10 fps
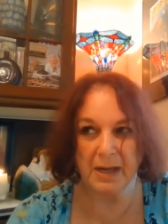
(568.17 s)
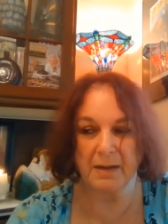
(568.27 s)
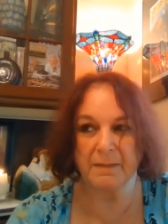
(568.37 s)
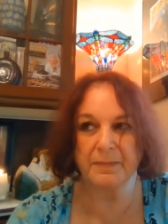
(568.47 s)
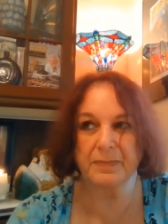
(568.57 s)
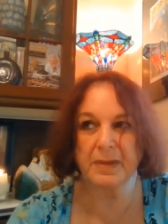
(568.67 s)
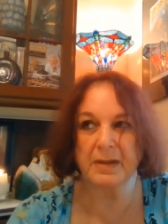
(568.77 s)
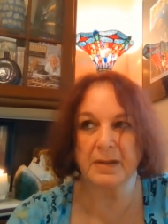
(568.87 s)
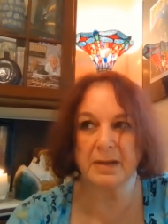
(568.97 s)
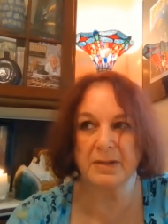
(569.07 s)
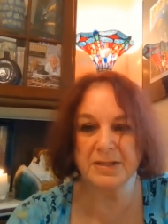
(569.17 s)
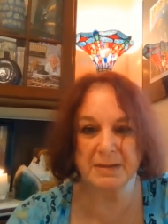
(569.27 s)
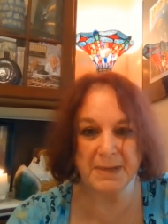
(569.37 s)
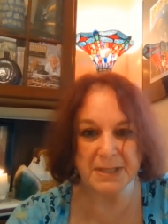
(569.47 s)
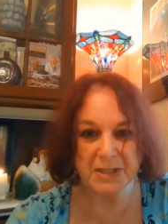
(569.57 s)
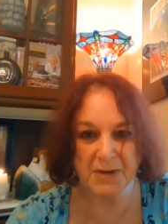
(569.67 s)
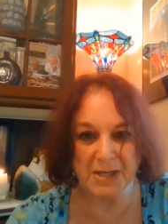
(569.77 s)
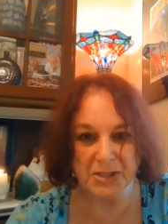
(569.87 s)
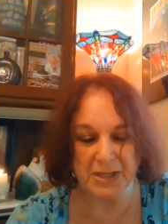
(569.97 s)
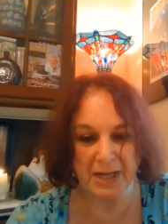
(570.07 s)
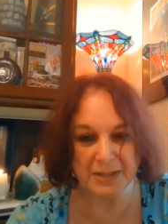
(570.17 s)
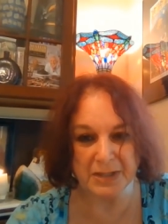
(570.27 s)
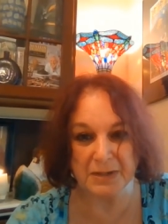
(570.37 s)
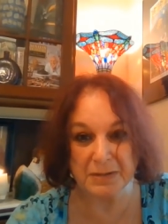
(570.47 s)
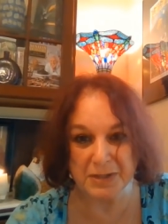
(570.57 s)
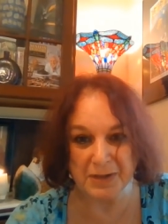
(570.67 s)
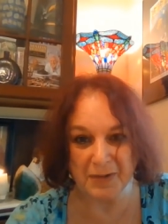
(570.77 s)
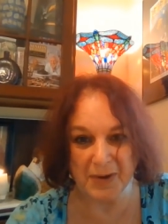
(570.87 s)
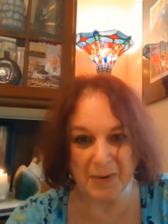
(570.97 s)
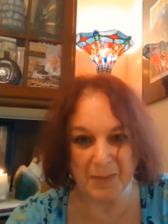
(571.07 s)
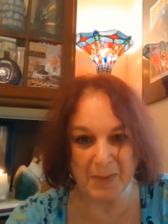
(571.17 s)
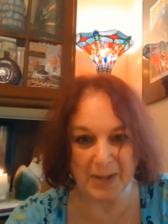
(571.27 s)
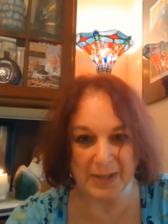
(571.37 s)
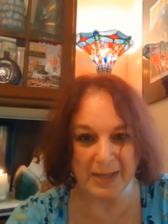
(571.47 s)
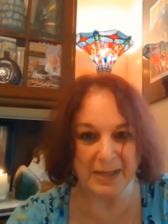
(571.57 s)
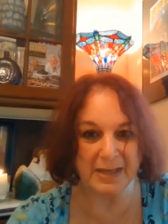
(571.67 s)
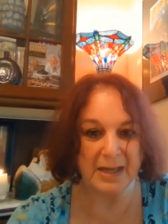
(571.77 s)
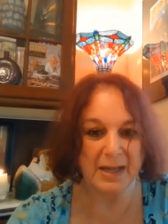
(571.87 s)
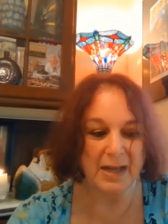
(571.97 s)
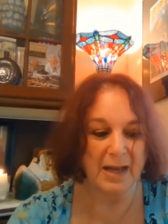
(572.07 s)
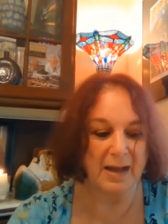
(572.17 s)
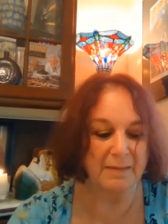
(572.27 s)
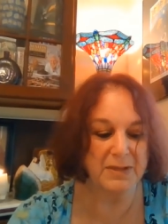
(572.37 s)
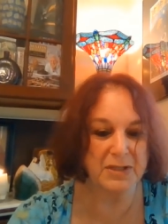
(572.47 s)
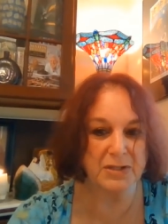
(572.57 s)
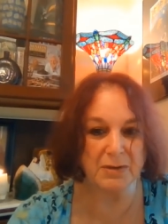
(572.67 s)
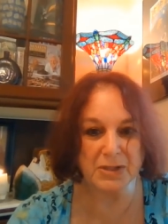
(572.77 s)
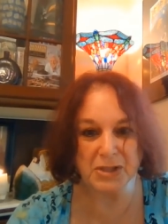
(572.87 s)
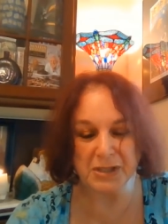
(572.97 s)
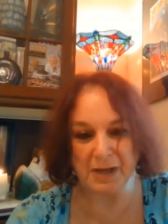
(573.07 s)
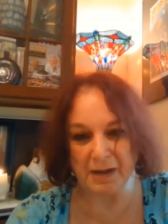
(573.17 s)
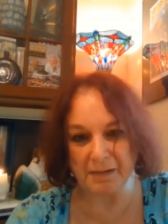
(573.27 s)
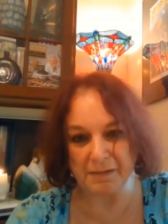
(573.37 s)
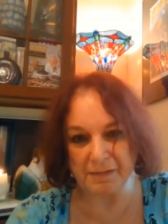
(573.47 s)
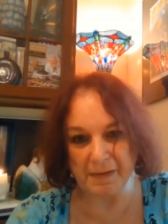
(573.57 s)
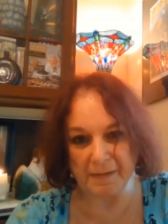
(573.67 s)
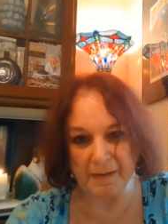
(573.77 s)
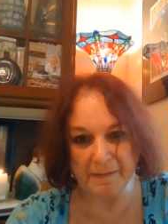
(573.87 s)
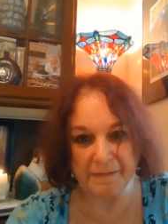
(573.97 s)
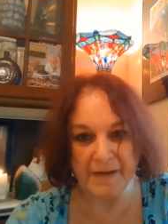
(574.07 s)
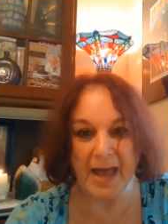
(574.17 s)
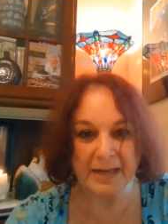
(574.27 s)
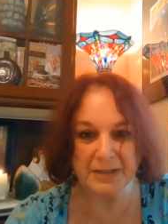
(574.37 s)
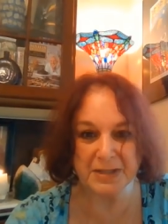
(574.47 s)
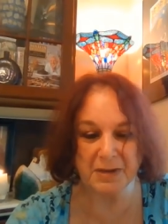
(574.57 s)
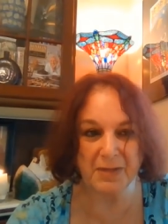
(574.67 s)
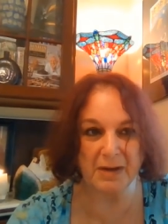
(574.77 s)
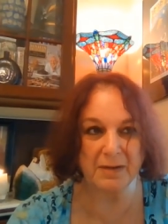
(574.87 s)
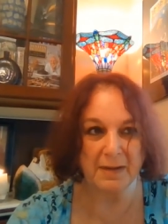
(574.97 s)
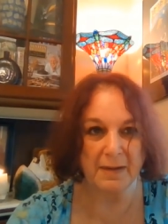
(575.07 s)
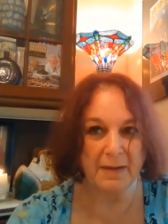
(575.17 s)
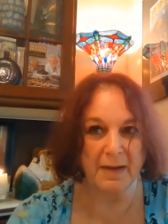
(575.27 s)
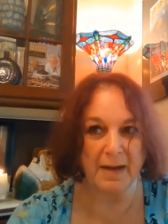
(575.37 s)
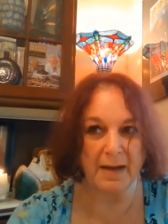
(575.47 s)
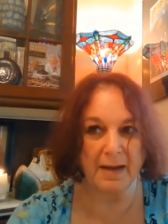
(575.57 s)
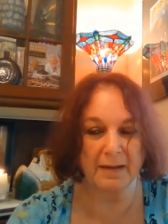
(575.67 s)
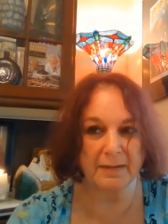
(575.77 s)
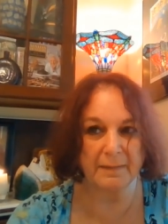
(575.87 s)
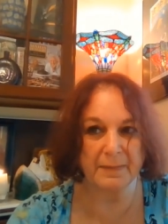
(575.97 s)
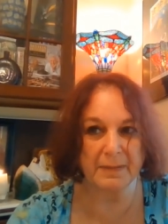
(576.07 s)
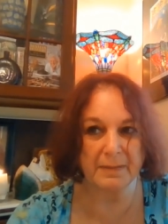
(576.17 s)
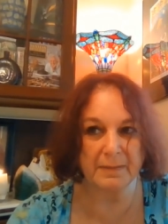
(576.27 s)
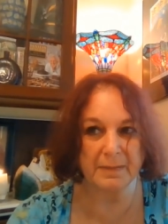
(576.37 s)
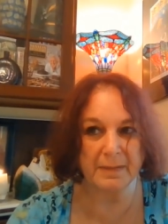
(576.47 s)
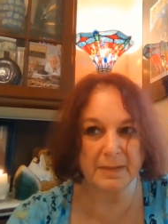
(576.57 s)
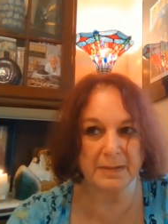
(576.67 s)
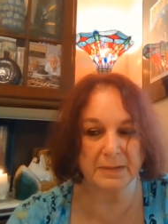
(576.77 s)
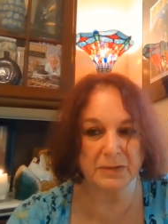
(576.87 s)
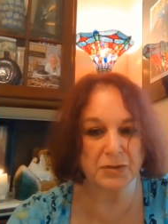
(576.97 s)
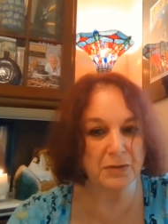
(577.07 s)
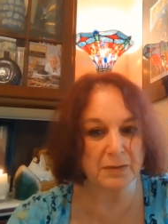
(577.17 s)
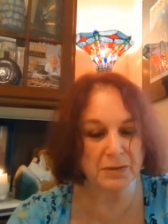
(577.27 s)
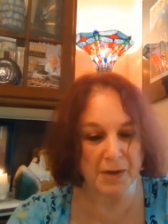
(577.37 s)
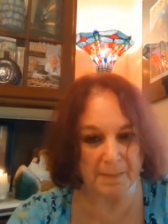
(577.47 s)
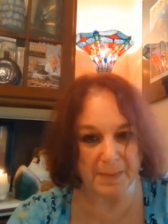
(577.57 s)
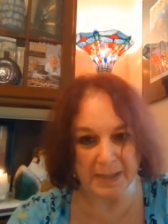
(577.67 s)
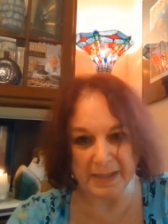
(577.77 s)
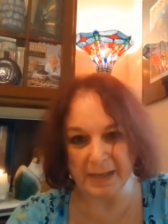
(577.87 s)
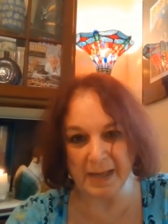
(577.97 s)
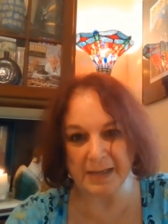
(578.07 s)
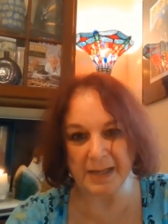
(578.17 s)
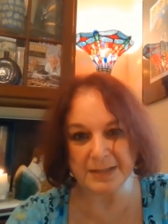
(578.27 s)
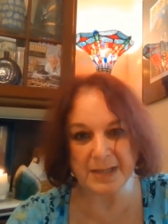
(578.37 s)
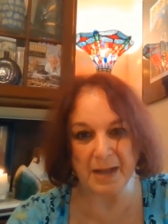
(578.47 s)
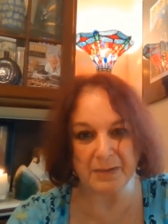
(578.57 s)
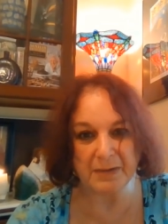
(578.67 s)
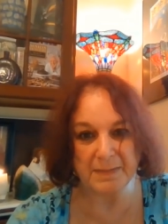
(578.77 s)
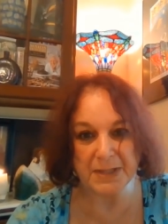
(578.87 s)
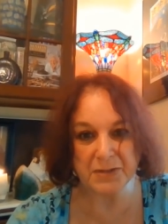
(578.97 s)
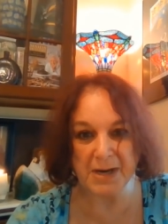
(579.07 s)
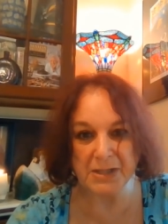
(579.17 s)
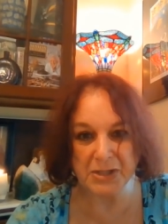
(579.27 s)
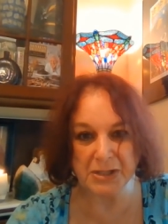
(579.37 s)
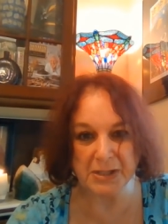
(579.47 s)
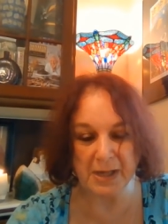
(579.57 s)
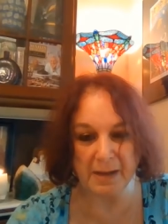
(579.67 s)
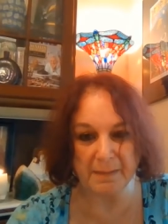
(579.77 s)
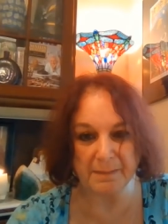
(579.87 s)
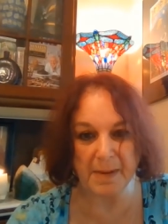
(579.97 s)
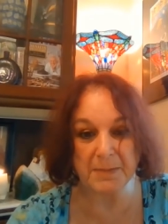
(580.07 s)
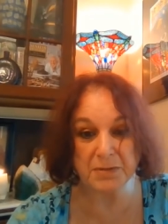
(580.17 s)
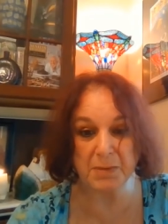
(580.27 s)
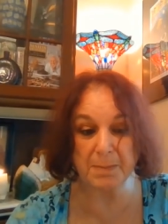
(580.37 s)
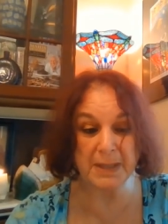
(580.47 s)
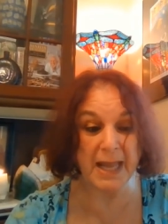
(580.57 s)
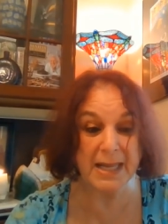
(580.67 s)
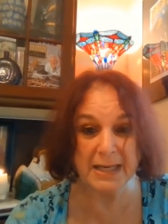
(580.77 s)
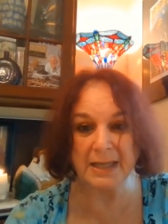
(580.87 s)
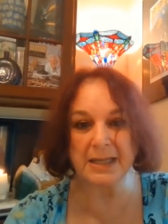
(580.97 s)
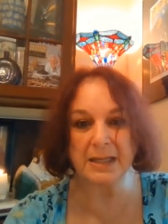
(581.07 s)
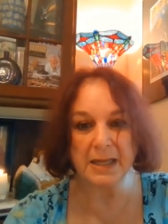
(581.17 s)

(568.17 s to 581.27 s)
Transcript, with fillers: Um, this administration has used, you know, the Orwellian um, distortion of, of, of fact, so that uh, tr Trump and, and his other administration um, members will blatantly